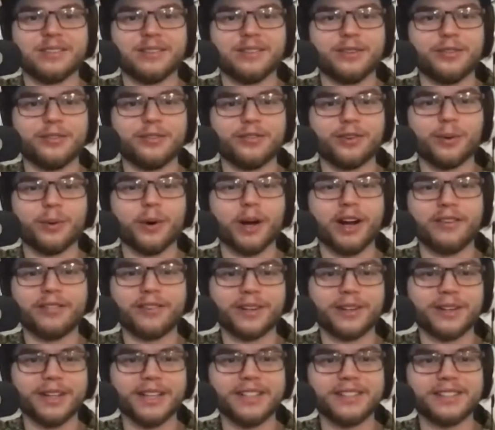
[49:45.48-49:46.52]
For
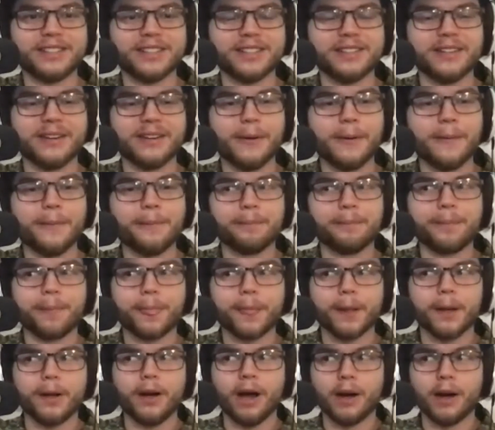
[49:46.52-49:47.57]
whatever reason,
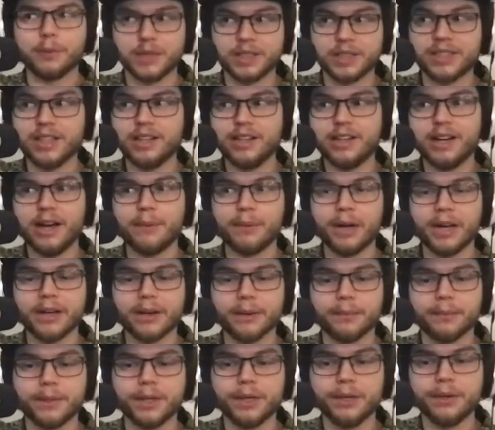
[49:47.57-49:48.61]
I was sitting at my
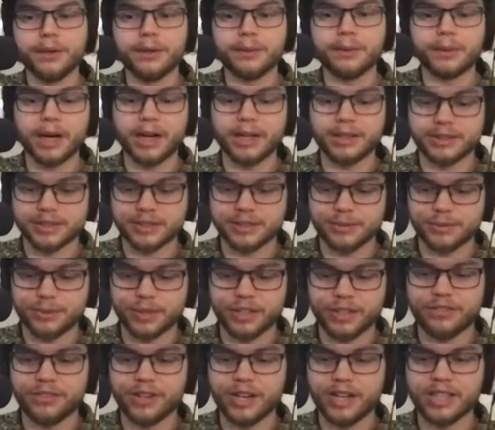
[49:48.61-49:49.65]
computer, but I was
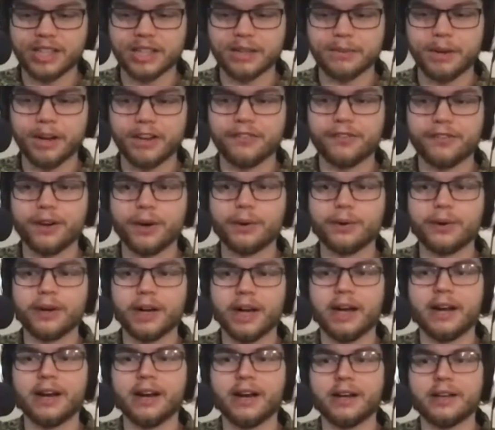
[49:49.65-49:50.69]
refreshing my phone,
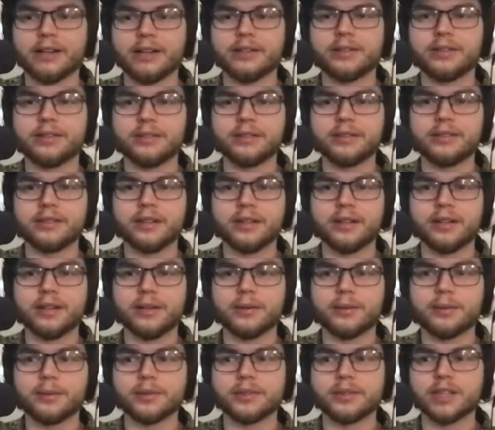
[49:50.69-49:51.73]
and I
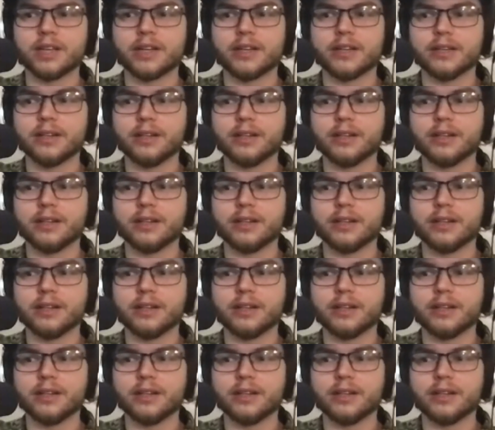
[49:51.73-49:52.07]
was like,